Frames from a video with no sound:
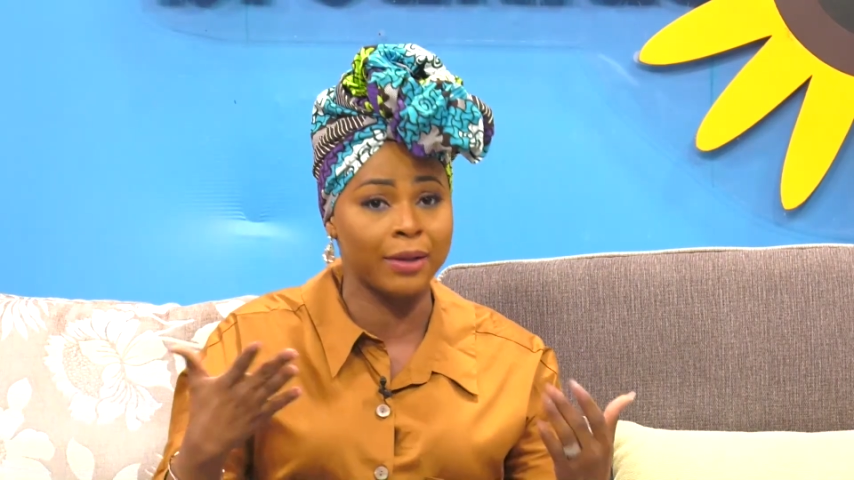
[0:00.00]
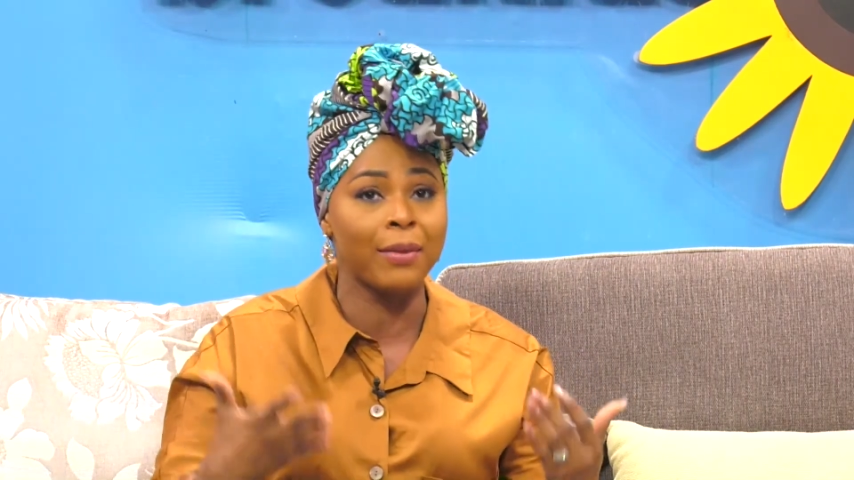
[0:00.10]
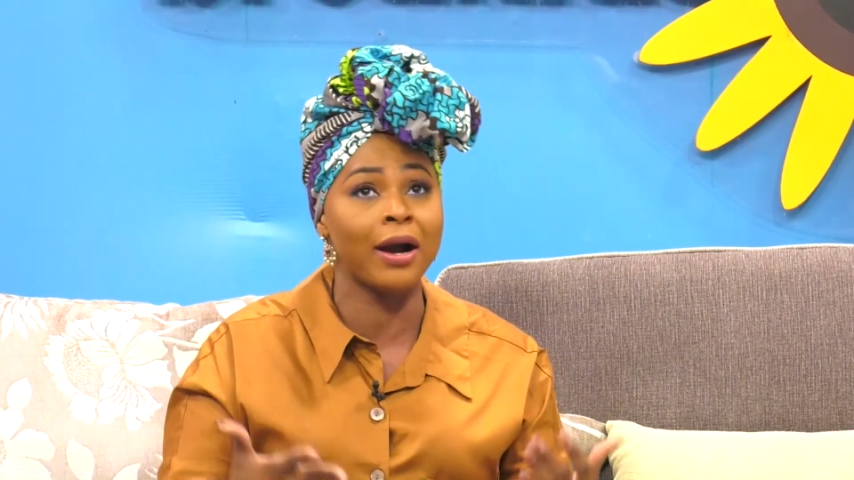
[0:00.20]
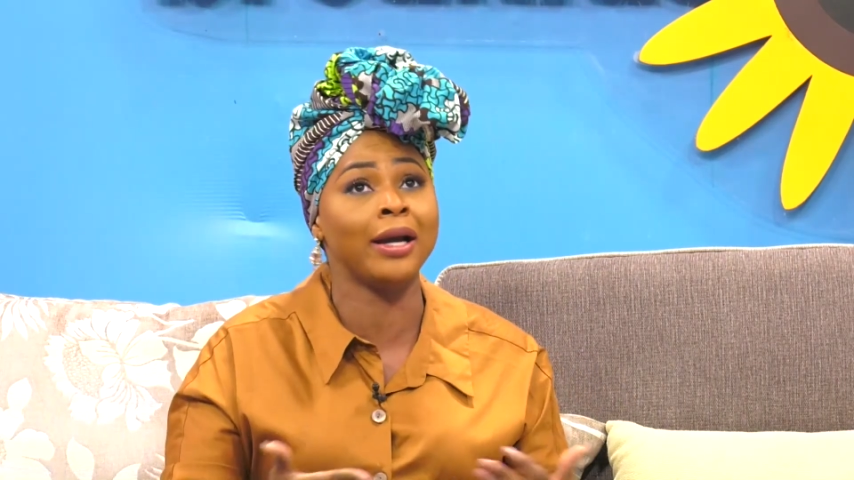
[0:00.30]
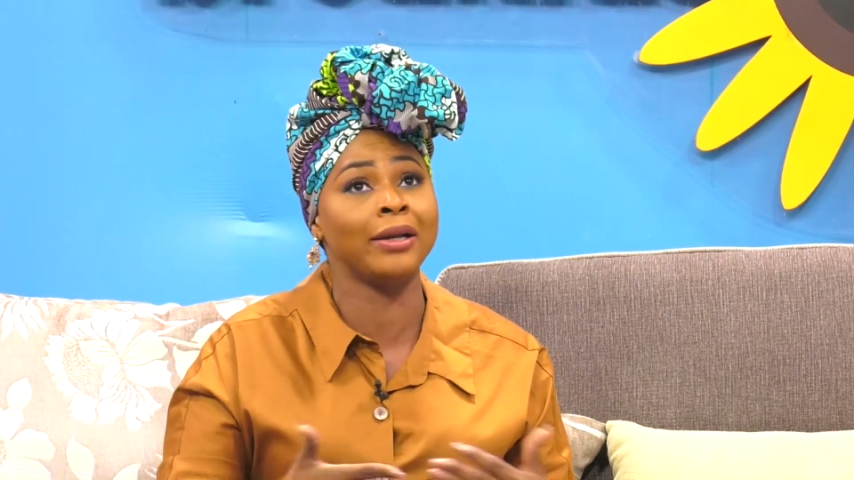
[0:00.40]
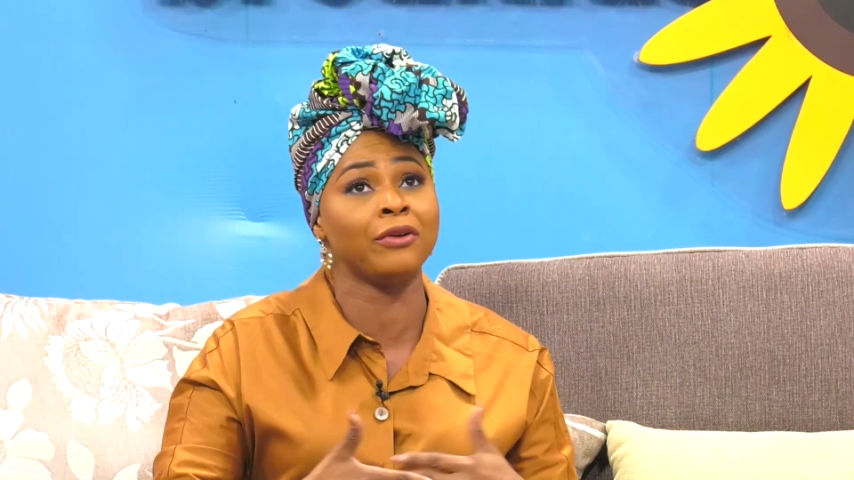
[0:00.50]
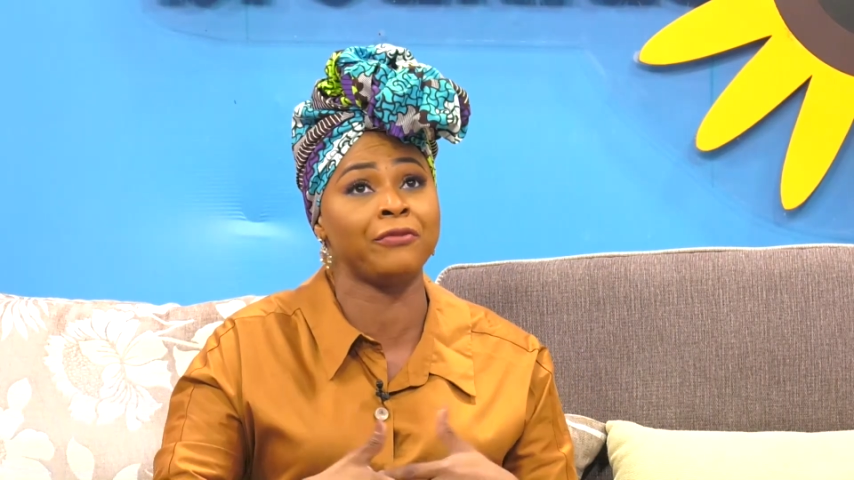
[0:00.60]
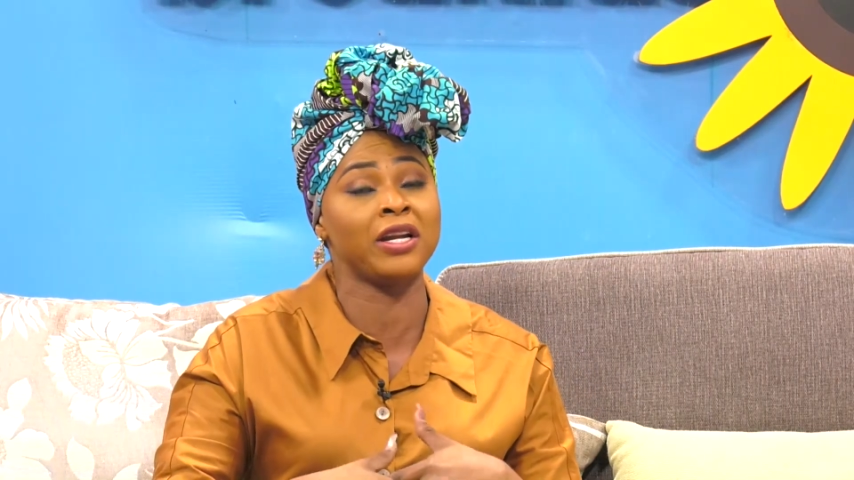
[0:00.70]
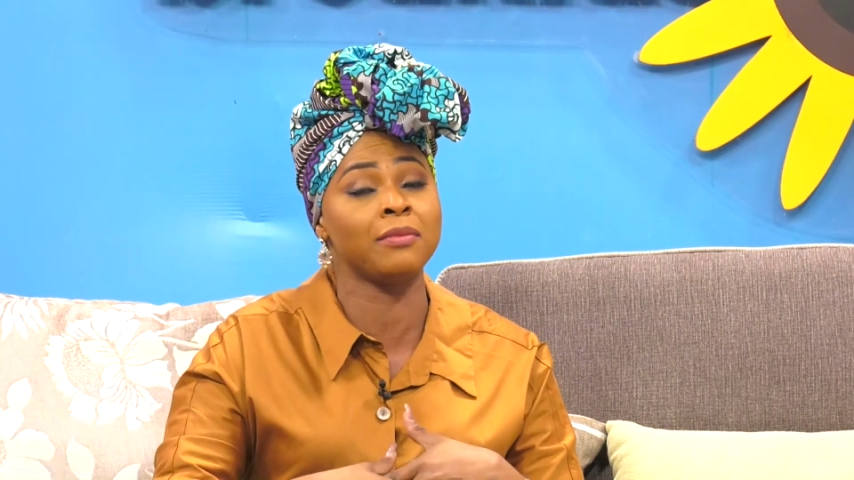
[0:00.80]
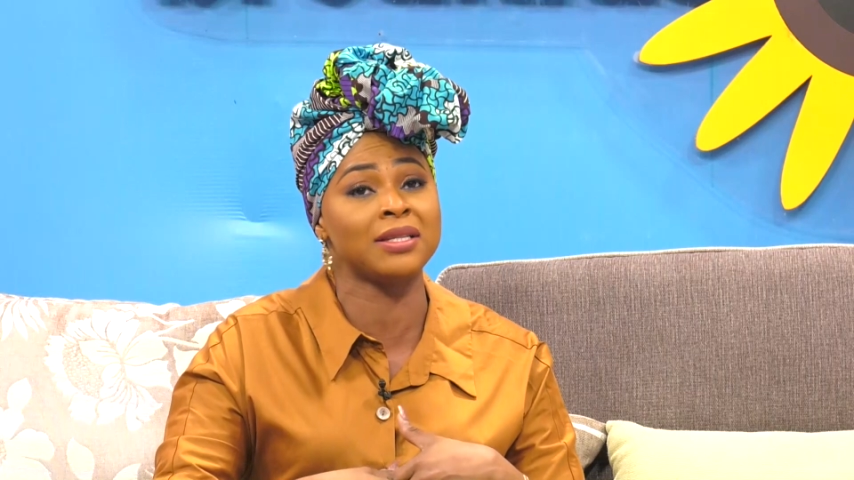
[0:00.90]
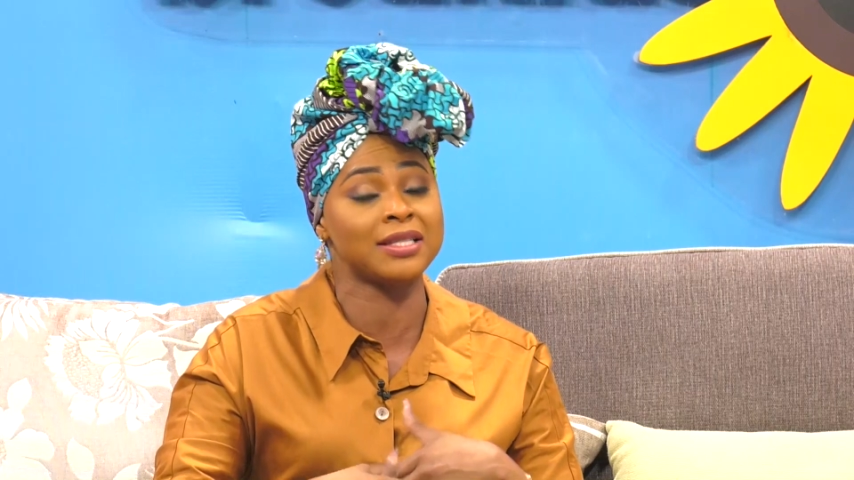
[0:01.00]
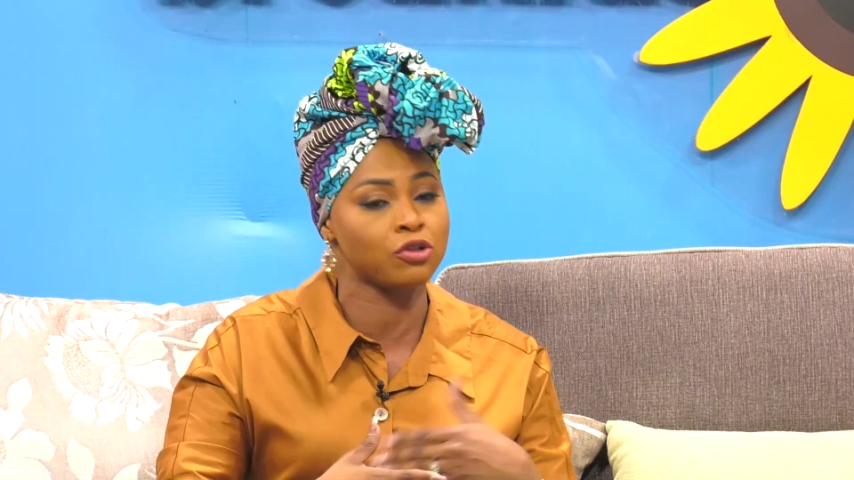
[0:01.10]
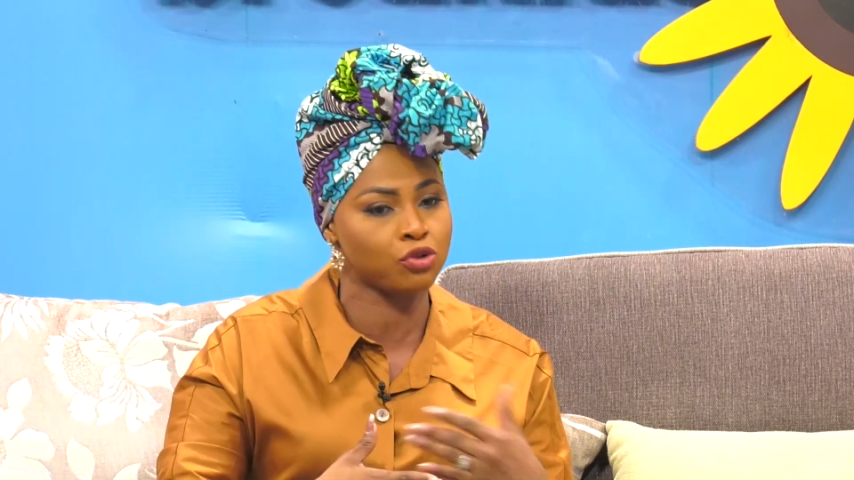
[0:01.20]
you know, a friend of Mr.